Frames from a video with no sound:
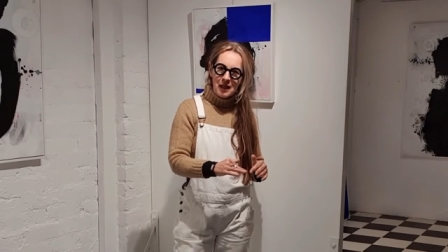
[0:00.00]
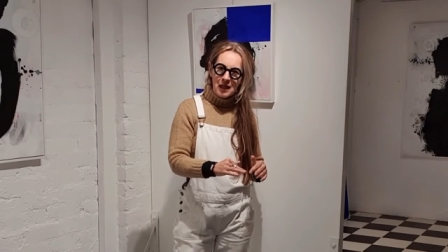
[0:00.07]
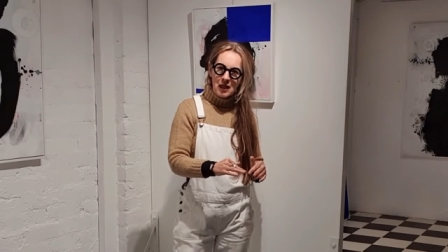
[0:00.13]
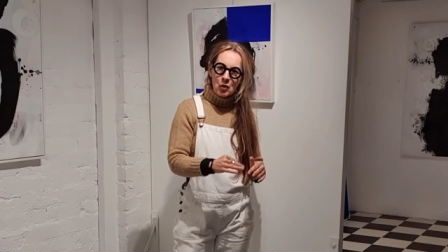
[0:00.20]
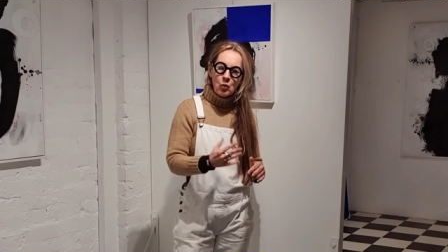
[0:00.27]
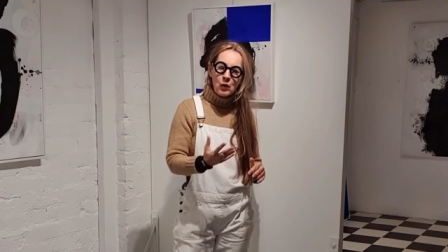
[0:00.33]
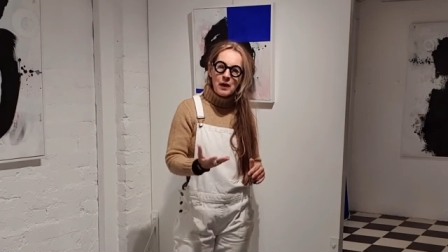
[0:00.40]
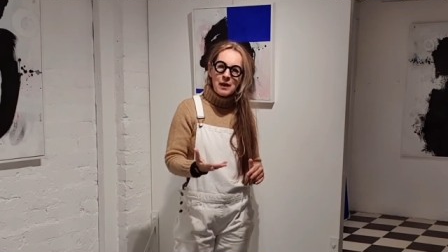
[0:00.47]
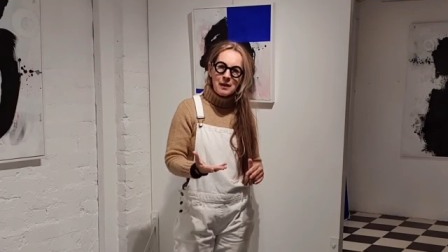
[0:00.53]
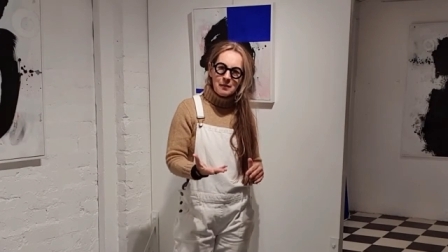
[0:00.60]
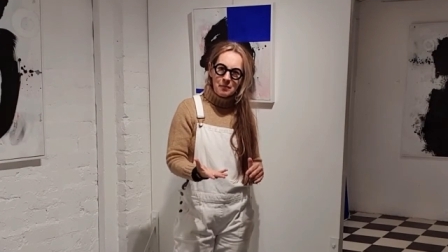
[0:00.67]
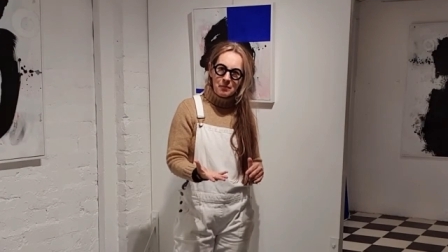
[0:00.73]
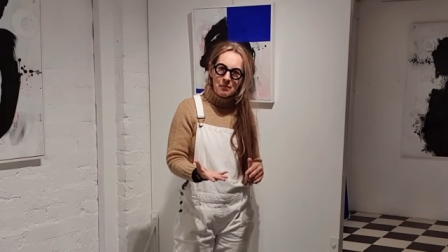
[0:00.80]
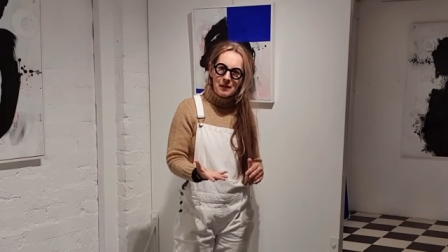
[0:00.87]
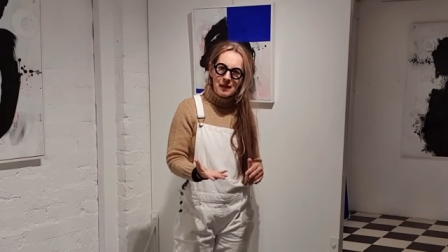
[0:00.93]
And what
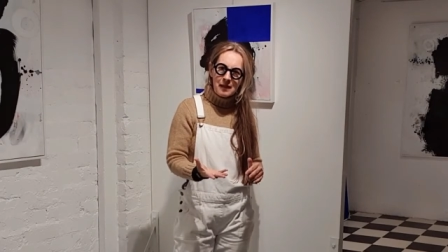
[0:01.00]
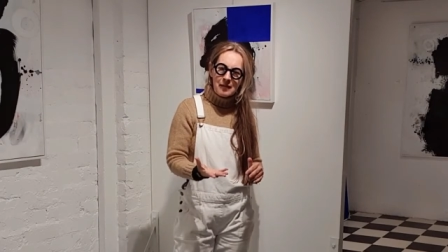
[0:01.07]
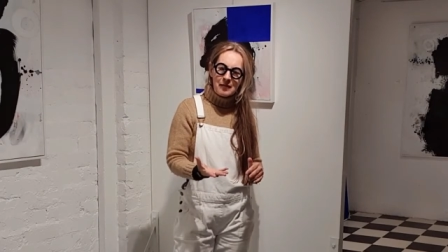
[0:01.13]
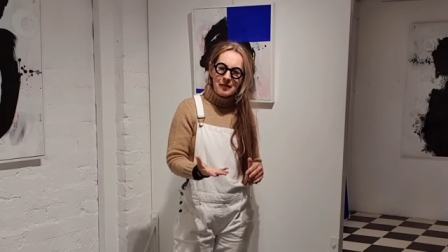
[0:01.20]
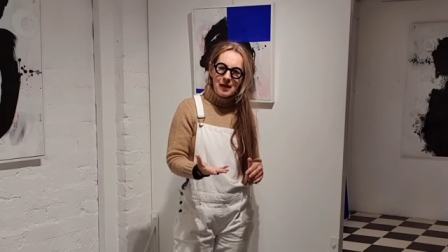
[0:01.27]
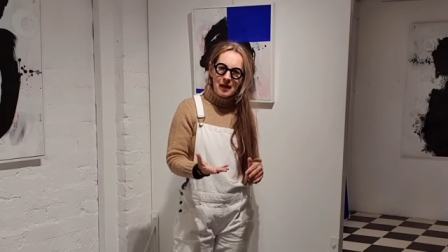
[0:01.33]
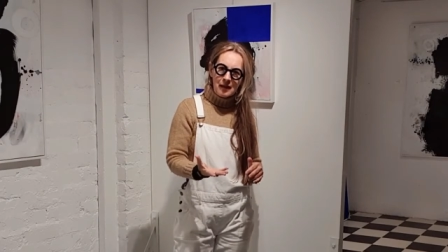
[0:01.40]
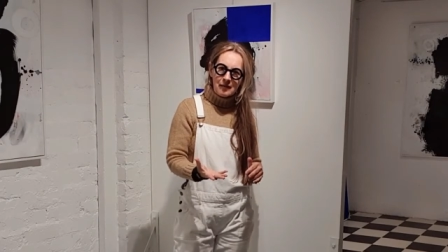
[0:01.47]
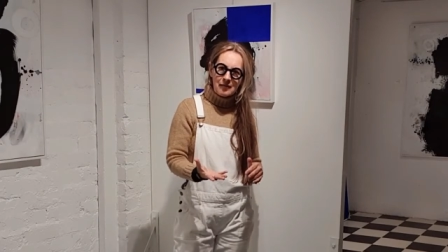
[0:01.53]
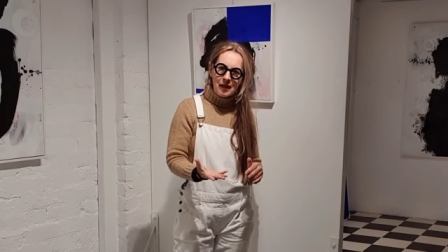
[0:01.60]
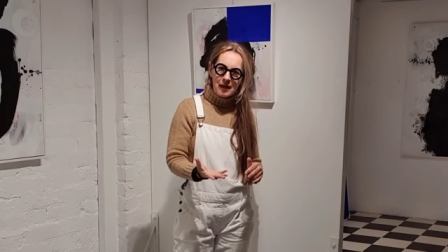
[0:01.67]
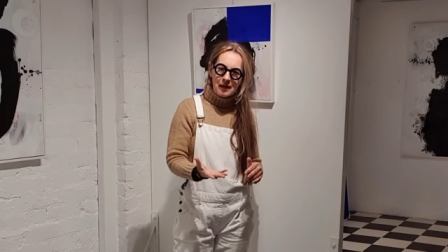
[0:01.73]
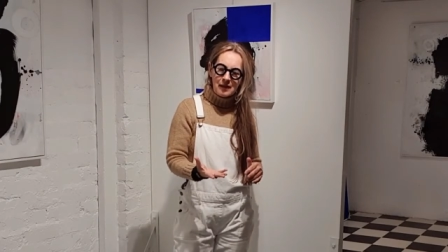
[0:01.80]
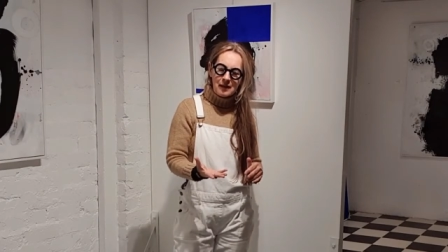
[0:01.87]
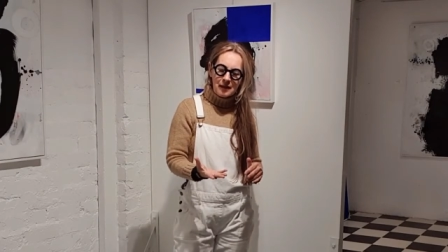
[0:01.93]
it means
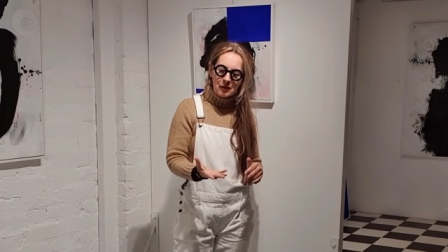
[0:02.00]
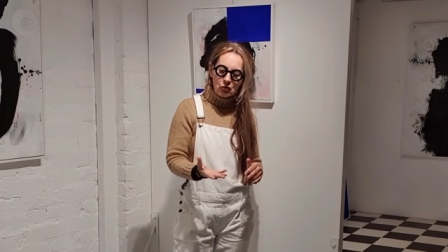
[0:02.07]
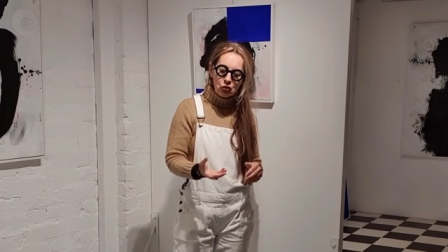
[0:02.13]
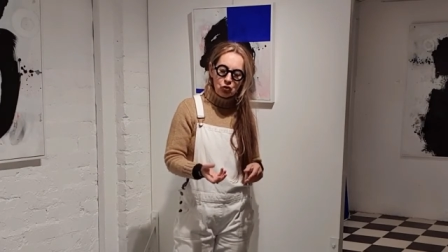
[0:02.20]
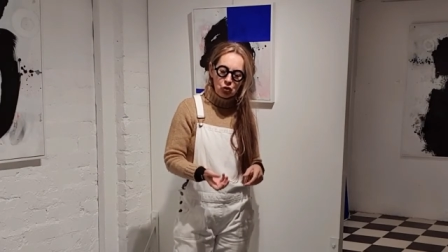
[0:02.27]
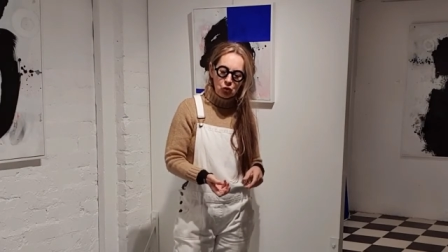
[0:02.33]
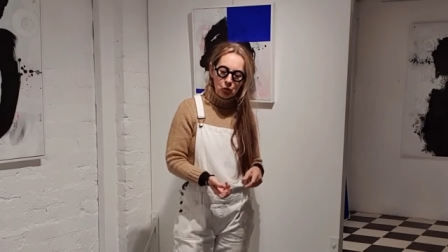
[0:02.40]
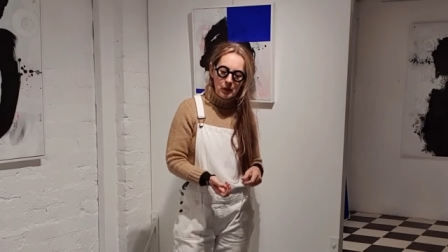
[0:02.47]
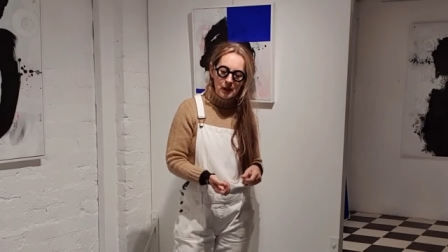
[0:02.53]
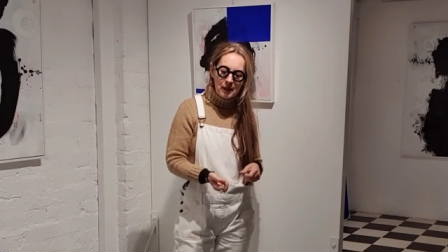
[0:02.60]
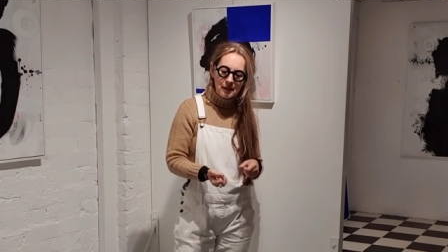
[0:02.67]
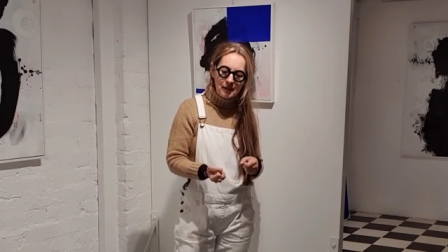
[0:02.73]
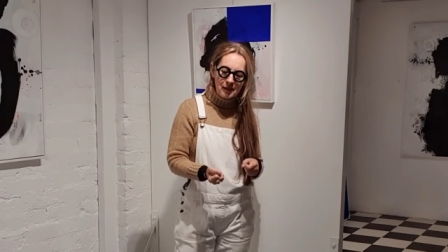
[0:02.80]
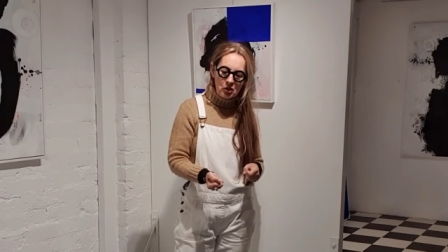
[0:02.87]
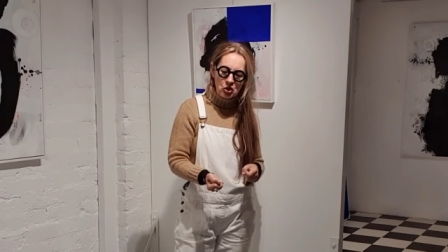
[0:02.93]
exactly to
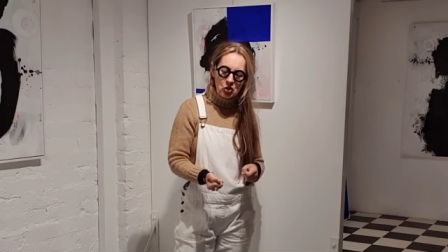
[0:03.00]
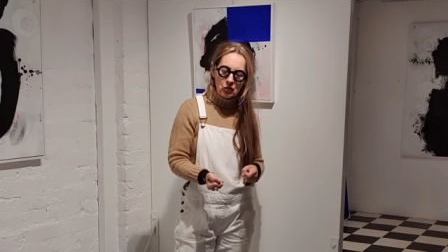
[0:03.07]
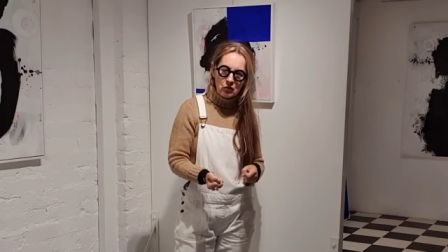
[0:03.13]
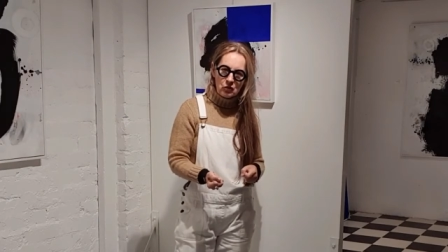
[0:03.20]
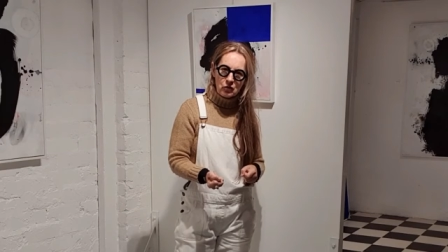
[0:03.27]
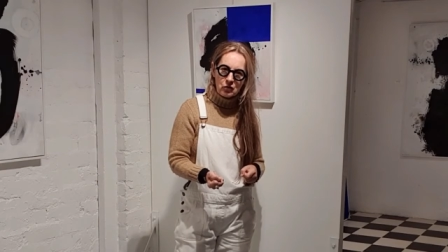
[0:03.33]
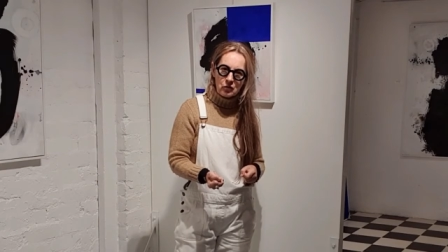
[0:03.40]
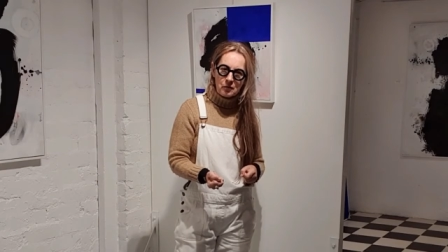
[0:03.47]
create ditches.